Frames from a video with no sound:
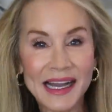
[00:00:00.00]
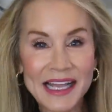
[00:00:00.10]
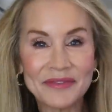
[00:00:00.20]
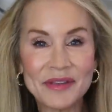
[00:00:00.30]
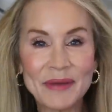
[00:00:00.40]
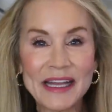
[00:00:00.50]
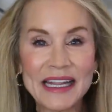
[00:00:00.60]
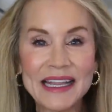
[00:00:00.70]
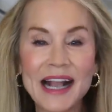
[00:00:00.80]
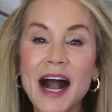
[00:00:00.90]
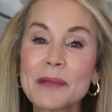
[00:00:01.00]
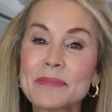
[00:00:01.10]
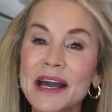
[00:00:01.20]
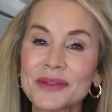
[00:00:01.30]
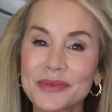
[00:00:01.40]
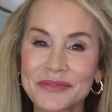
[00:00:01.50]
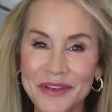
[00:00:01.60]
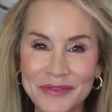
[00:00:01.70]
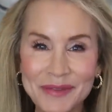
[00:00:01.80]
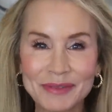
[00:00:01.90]
Hi, everybody. I'm Beth with
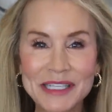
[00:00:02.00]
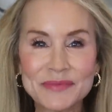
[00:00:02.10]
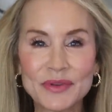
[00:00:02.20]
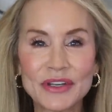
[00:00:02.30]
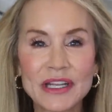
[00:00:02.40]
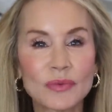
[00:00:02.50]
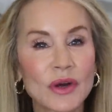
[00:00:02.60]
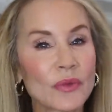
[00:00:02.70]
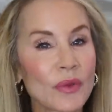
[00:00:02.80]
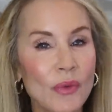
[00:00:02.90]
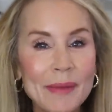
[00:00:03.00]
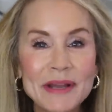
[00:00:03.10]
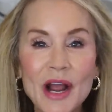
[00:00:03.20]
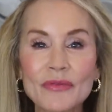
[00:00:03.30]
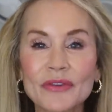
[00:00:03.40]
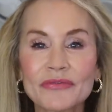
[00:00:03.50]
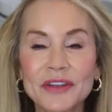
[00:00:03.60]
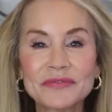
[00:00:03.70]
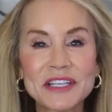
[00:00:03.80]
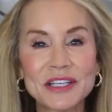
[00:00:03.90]
50 Plus Beauty, where we women over
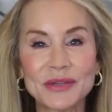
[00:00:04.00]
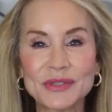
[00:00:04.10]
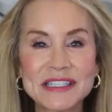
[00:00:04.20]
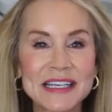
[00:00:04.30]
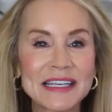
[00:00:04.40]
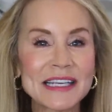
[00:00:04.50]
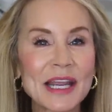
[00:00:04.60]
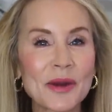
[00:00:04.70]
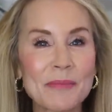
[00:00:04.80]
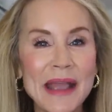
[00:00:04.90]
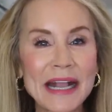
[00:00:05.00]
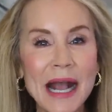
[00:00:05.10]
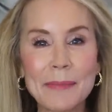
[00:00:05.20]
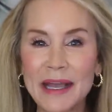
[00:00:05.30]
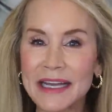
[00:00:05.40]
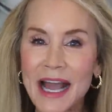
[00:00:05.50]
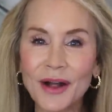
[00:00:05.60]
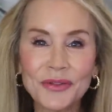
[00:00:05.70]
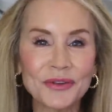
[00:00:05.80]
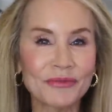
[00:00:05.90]
50 use skincare, makeup, and
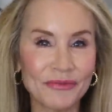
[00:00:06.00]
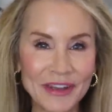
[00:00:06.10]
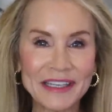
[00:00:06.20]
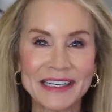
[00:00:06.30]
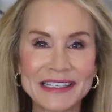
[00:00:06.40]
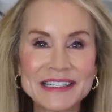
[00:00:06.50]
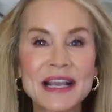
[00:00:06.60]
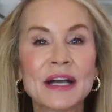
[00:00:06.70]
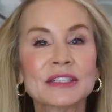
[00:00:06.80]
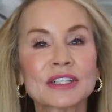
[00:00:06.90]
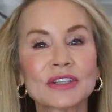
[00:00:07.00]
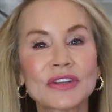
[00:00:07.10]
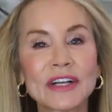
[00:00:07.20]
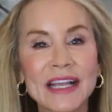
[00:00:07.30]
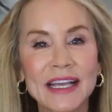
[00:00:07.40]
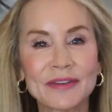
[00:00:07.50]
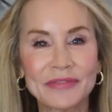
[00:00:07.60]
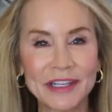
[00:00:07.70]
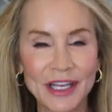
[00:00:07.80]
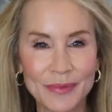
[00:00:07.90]
health and fitness to look and
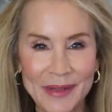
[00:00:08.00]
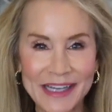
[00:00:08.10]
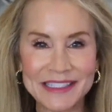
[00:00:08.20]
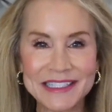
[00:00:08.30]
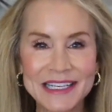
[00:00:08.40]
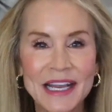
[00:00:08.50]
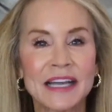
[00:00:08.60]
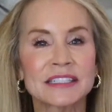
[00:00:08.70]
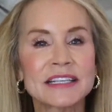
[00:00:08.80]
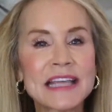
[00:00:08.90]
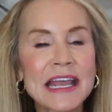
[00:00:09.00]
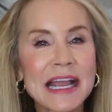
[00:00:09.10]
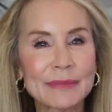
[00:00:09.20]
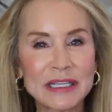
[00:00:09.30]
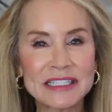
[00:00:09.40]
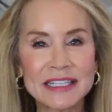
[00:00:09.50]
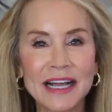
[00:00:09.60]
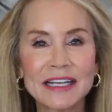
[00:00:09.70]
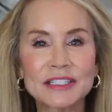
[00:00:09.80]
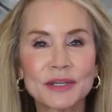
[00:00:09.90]
feel our best. Today I'm
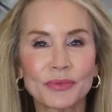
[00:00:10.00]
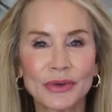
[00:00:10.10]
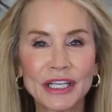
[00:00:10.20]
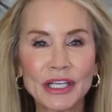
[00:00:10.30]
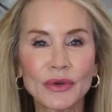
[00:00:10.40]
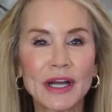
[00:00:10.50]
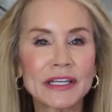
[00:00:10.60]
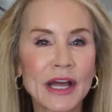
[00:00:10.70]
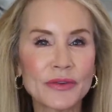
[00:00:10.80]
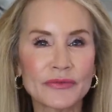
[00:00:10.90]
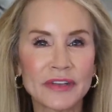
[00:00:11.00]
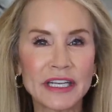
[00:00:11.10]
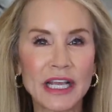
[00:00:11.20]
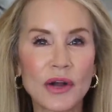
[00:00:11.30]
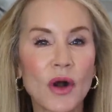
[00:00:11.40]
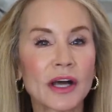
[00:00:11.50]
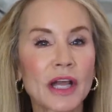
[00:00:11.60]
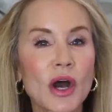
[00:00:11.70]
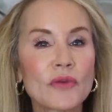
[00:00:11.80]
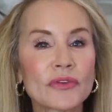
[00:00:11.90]
excited to bring you another video
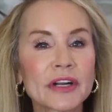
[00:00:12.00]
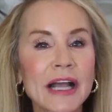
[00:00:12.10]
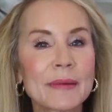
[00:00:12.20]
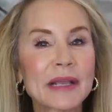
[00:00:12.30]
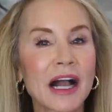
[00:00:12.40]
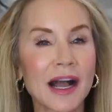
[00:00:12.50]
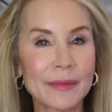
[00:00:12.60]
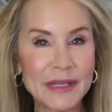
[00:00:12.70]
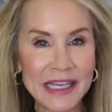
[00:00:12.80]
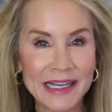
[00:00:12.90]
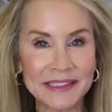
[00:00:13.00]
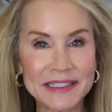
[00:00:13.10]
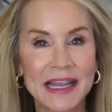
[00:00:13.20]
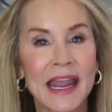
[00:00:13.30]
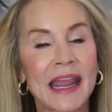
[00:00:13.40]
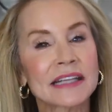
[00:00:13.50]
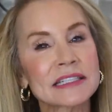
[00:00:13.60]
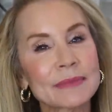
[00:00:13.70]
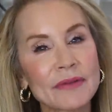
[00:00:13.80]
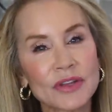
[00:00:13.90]
on overcoming IBS and
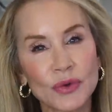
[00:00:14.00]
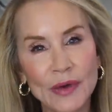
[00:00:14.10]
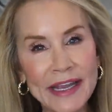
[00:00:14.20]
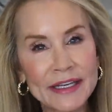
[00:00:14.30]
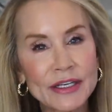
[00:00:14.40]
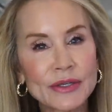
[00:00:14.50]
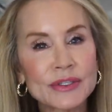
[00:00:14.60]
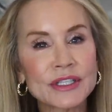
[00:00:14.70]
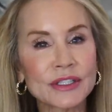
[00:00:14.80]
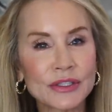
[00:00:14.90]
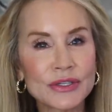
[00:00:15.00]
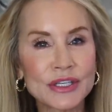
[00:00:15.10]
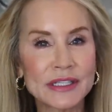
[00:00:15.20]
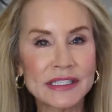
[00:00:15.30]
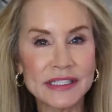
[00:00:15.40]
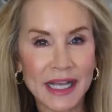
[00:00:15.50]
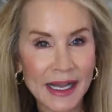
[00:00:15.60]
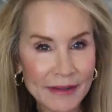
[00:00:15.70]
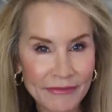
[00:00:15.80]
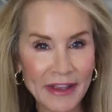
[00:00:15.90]
some of the great new solutions
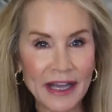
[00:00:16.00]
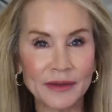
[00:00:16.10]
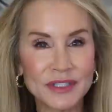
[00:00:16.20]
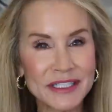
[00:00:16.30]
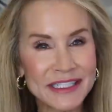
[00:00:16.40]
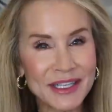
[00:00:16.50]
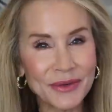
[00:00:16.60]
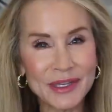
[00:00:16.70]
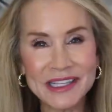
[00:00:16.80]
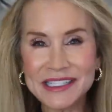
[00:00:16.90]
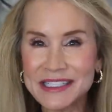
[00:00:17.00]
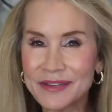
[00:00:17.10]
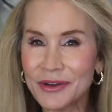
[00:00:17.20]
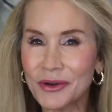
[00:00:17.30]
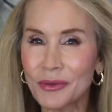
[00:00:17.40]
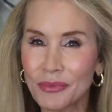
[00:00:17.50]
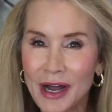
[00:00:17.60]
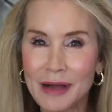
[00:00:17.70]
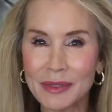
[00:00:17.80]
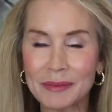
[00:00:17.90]
I've found to deal with this difficult
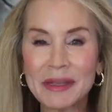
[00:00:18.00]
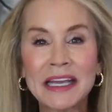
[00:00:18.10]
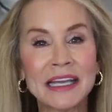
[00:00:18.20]
problem.